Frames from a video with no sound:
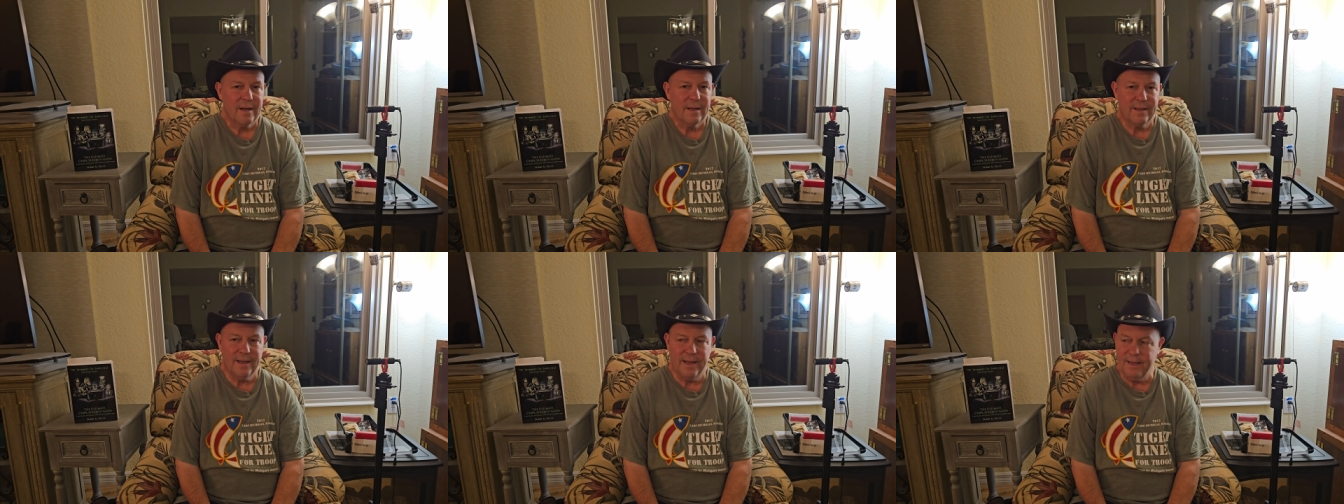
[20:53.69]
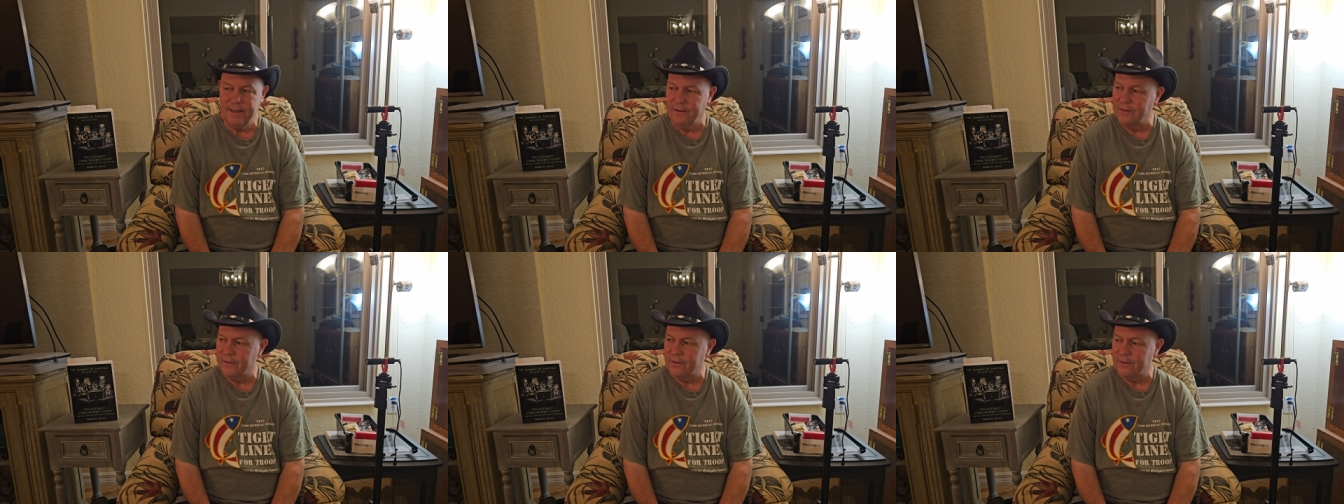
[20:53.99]
they
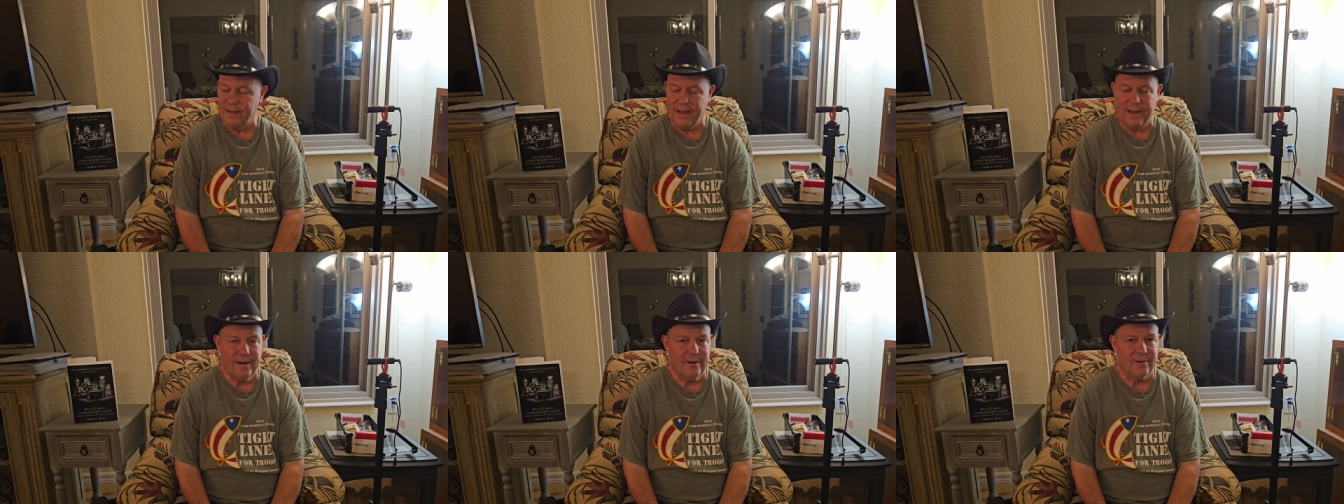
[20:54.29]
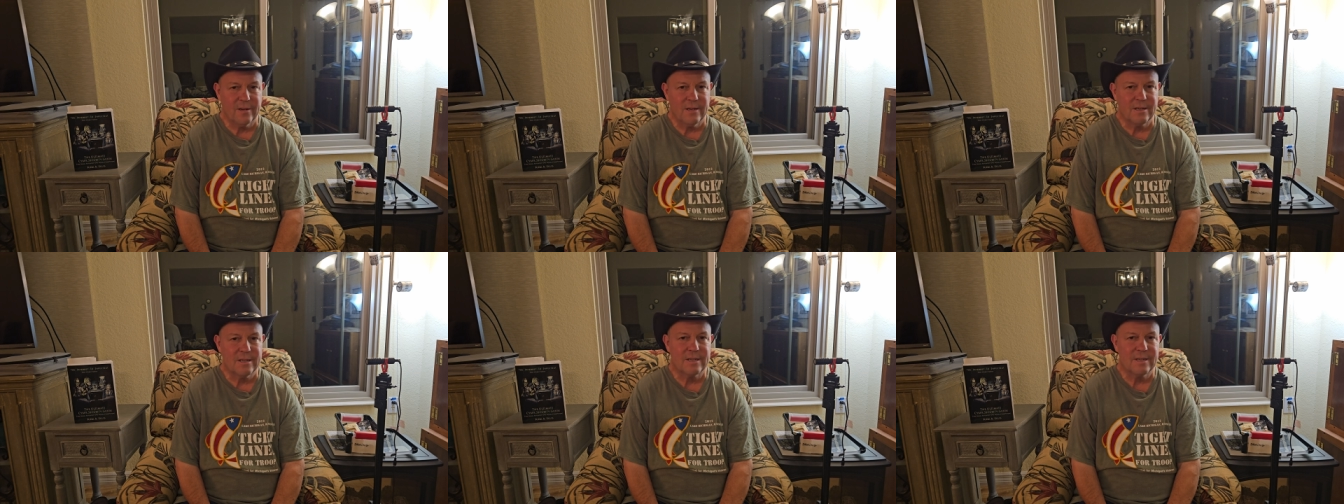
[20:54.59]

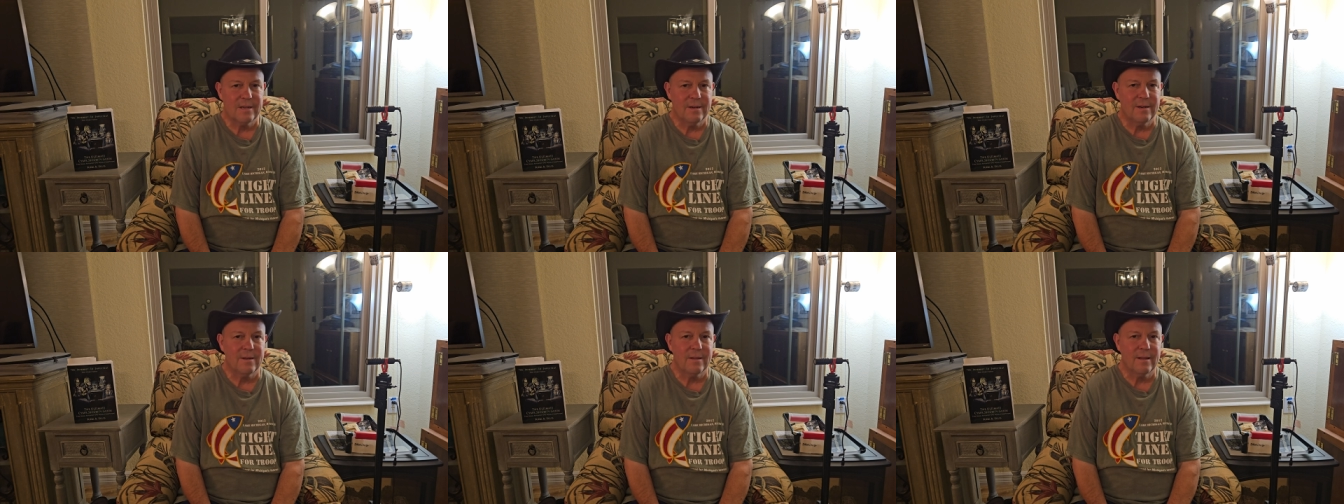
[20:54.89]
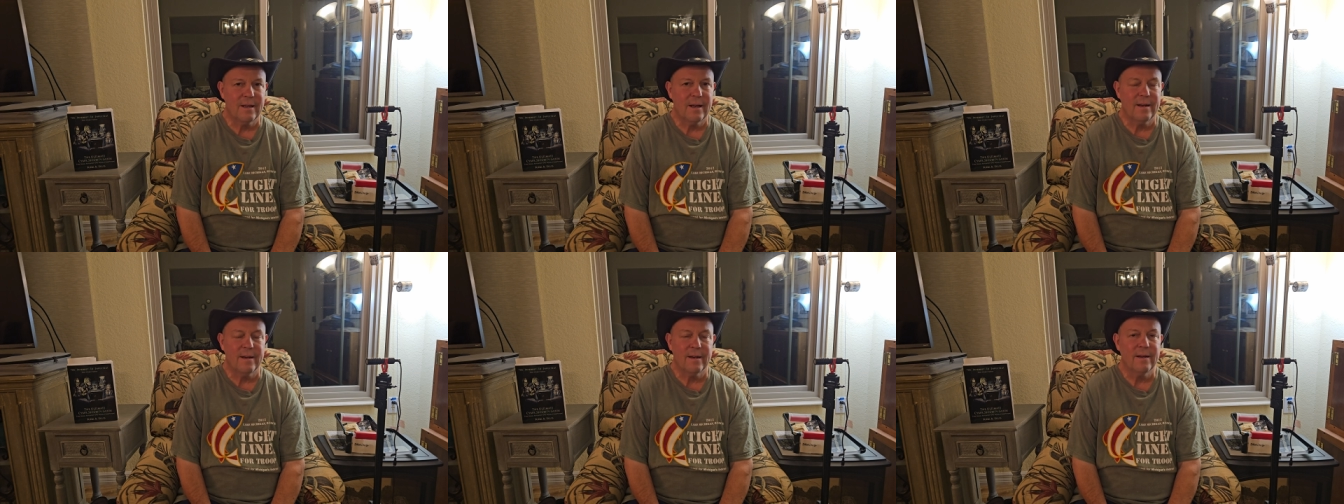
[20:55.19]
don't consider
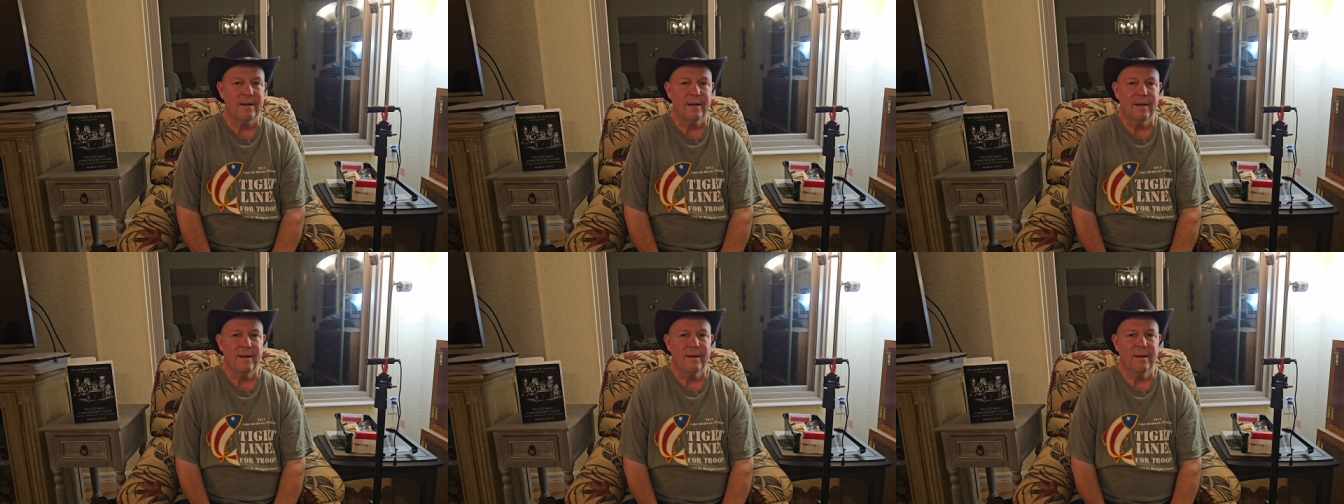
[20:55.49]
that